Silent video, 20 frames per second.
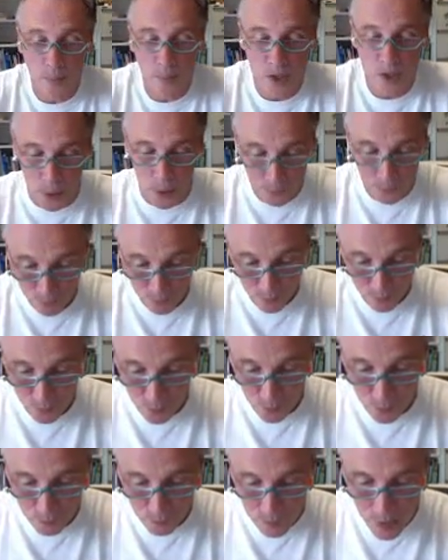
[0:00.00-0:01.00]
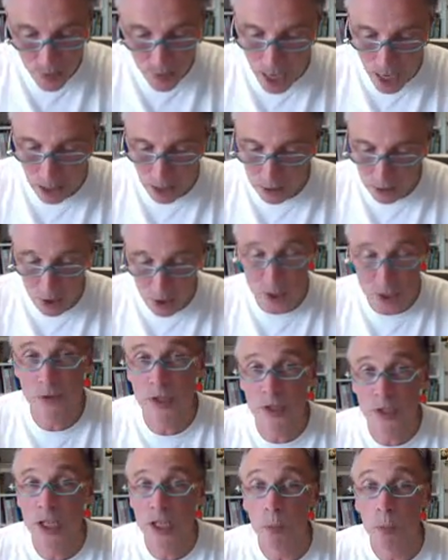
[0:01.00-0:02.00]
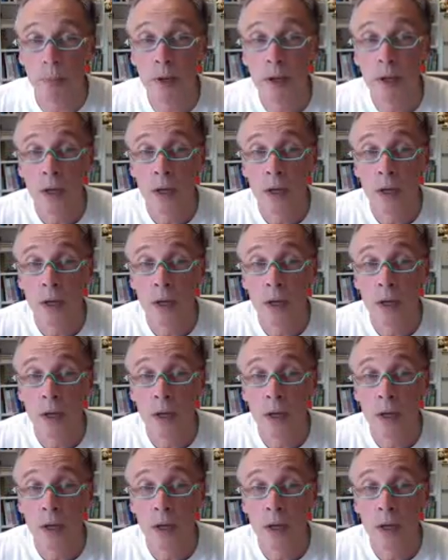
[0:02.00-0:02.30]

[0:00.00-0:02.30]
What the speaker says: So lots of scope.